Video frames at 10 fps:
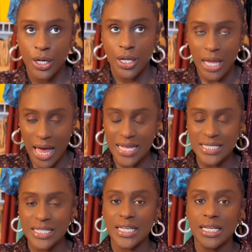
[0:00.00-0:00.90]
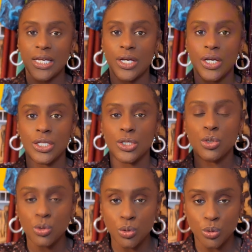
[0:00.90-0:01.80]
closet
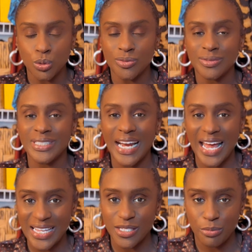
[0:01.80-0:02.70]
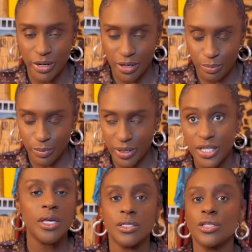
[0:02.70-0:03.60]
tool that I had to break up with,
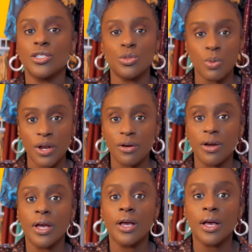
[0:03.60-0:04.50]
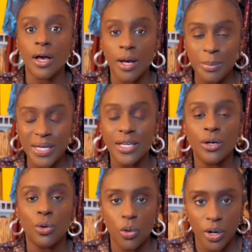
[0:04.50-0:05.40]
is the sweater cubby
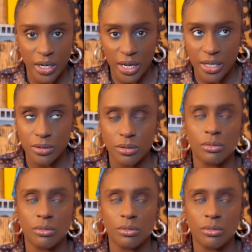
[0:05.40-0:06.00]
organizer.